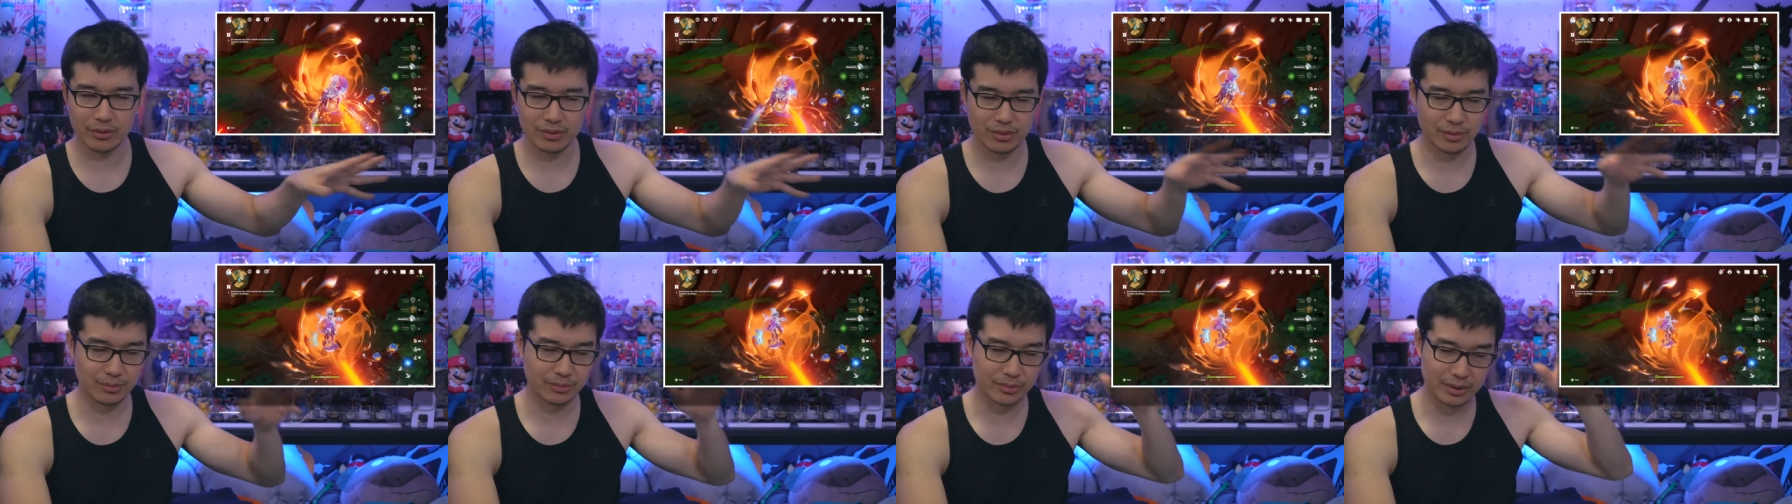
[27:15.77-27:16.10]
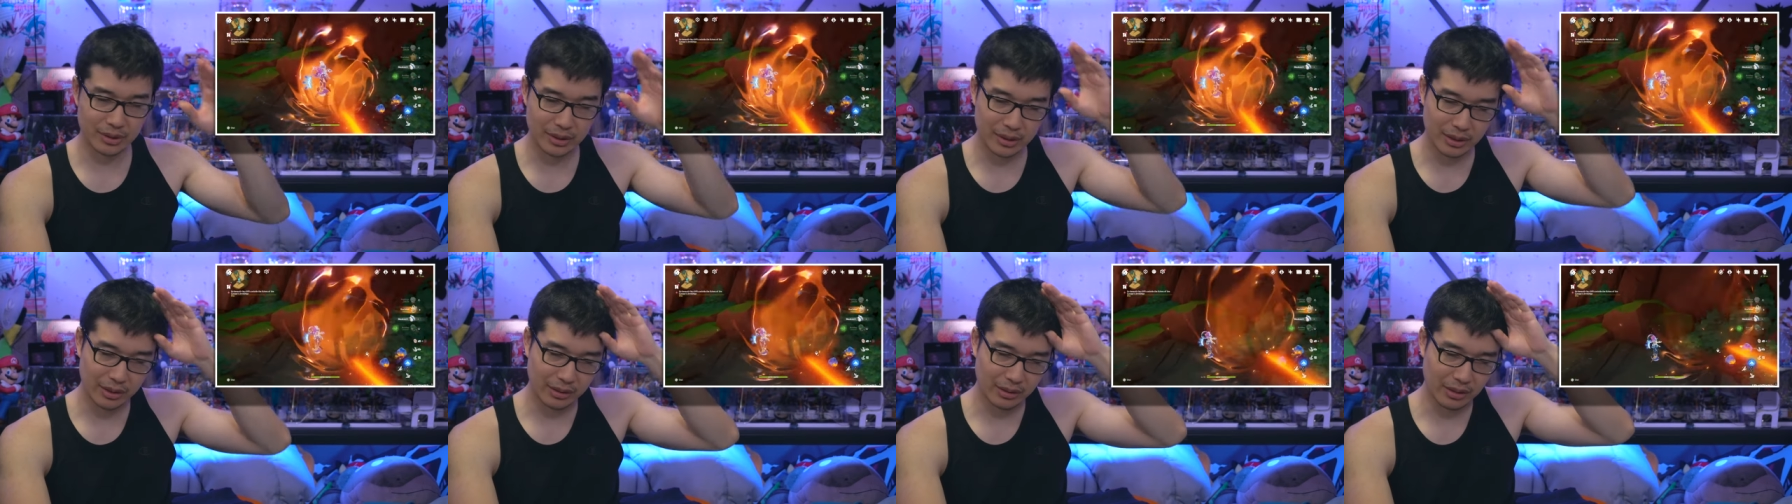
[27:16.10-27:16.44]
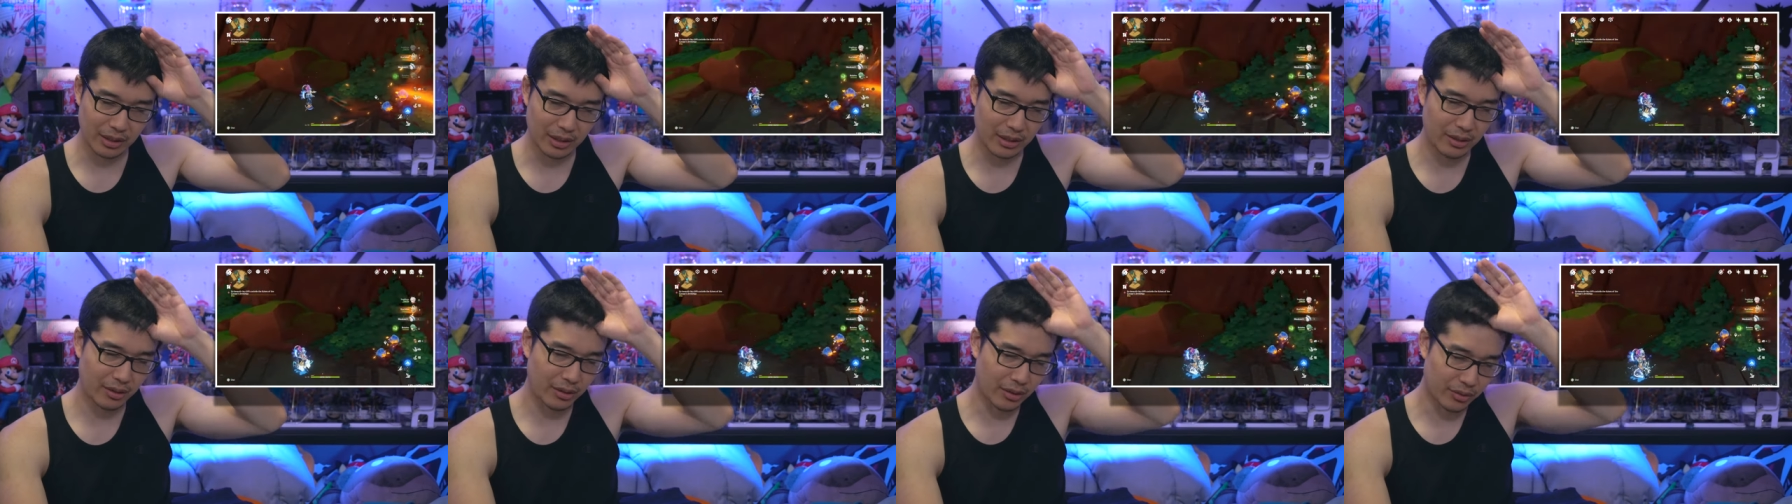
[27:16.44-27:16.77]
something.
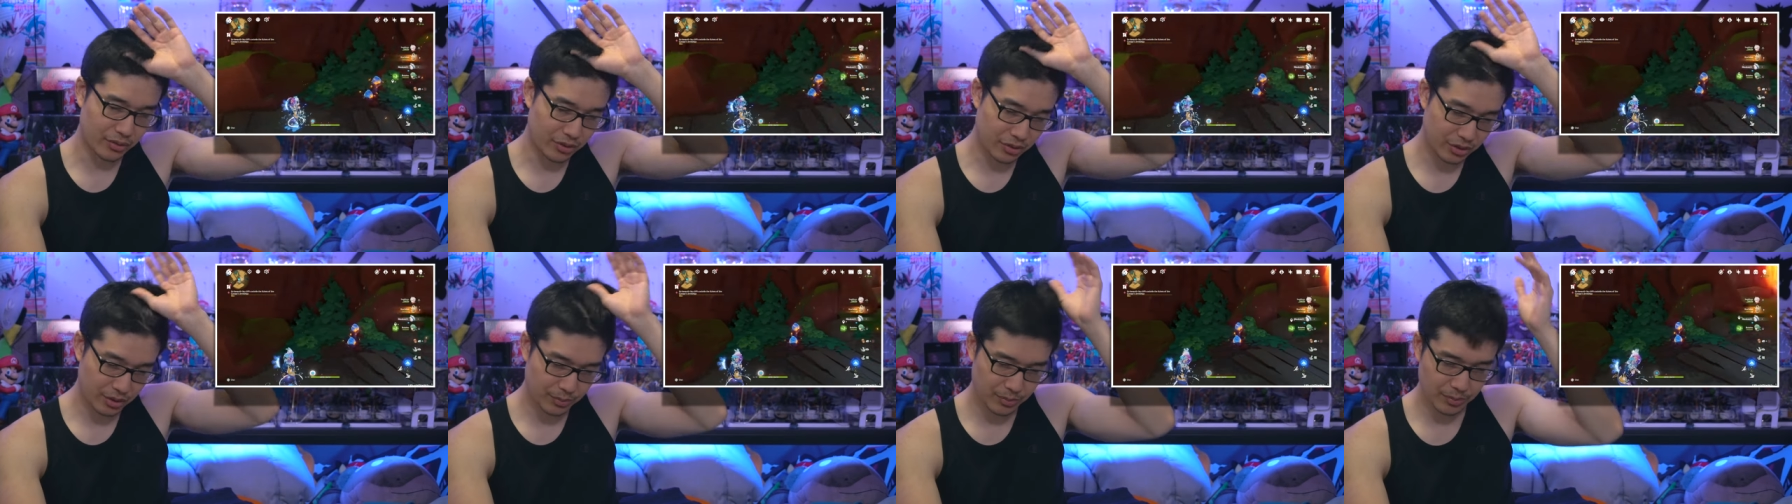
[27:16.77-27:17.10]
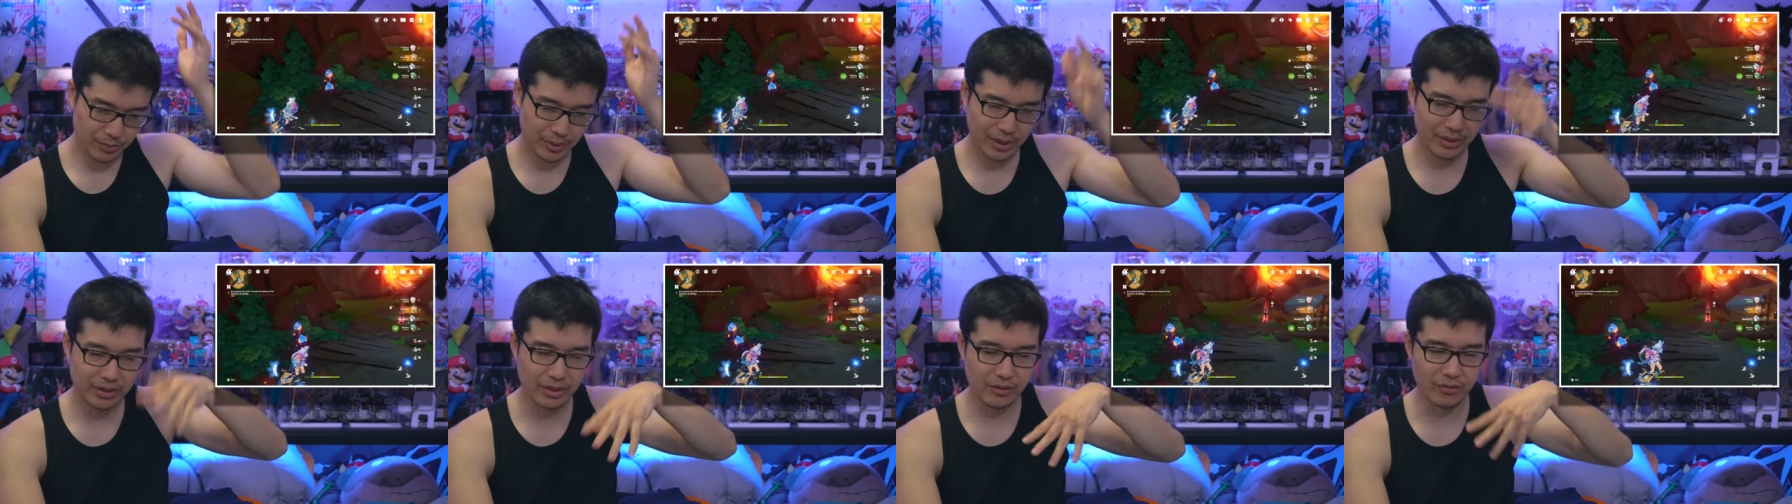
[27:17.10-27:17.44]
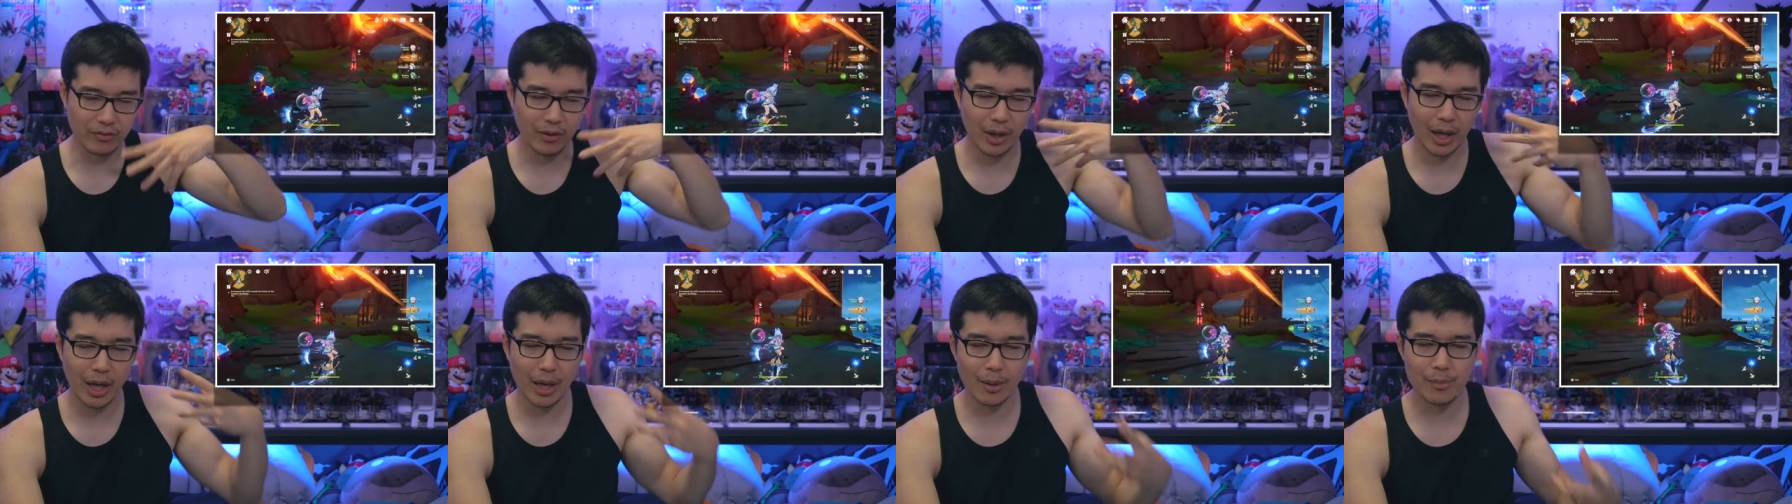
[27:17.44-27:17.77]
I don't know, just something about the
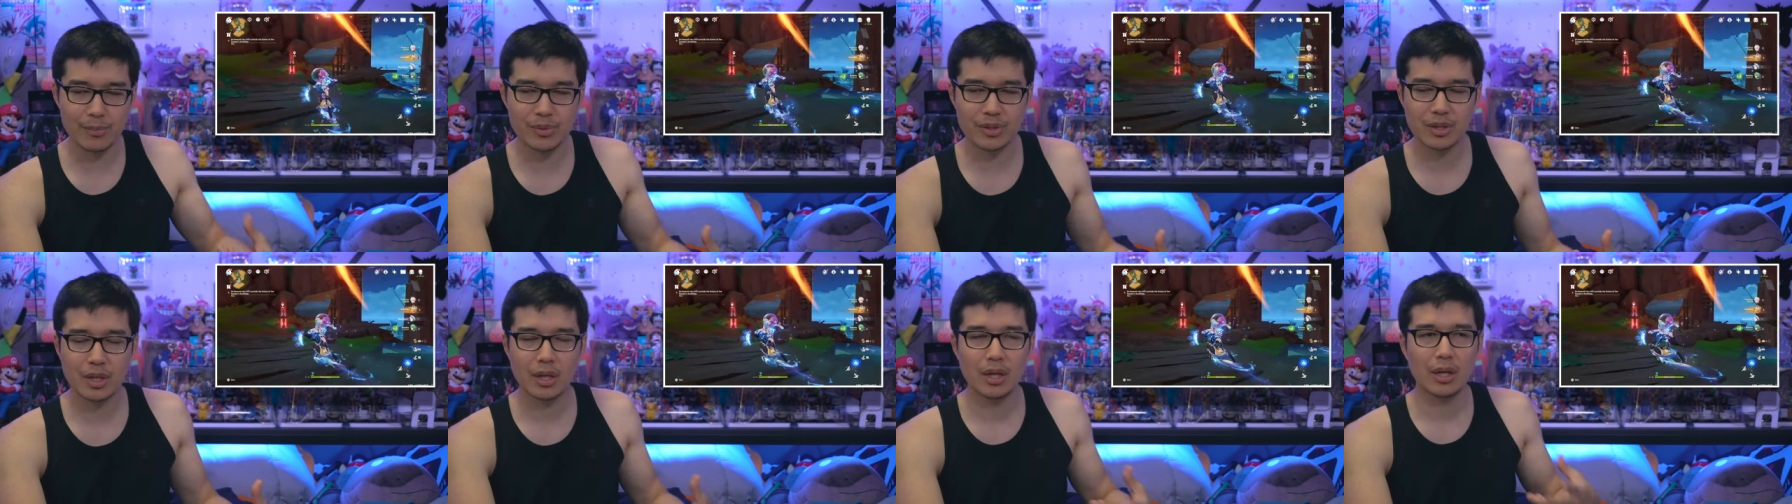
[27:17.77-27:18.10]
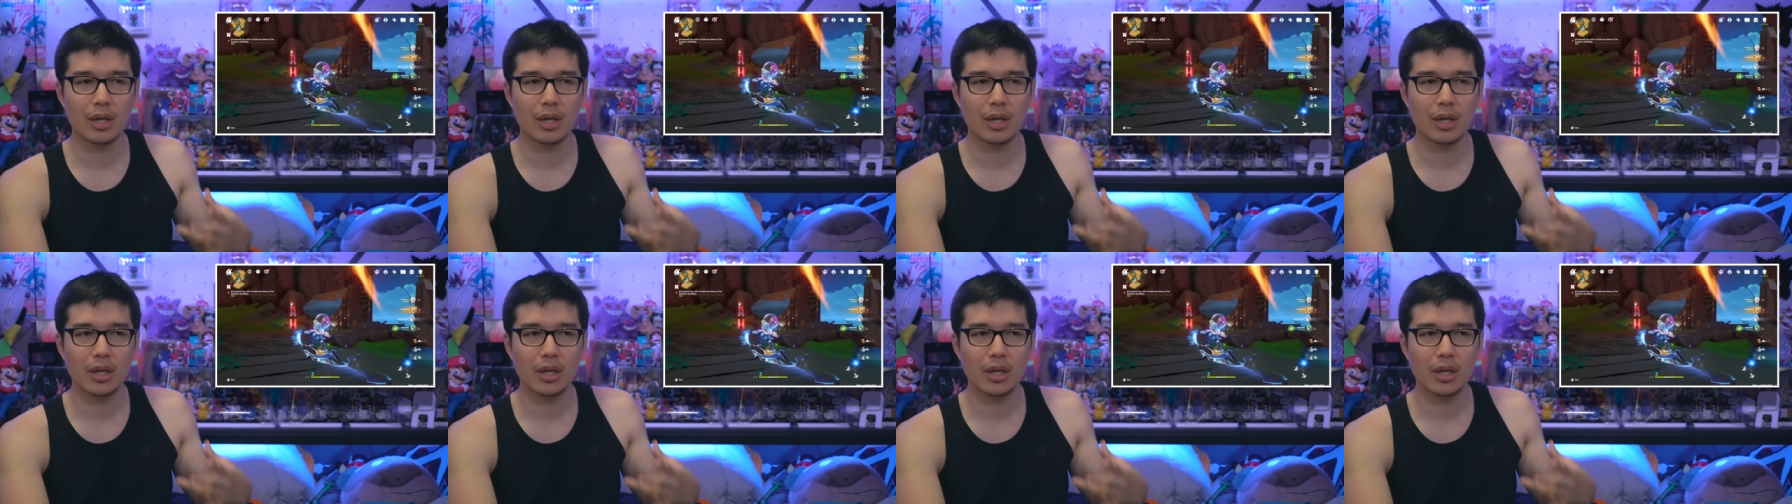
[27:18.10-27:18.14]
vibes.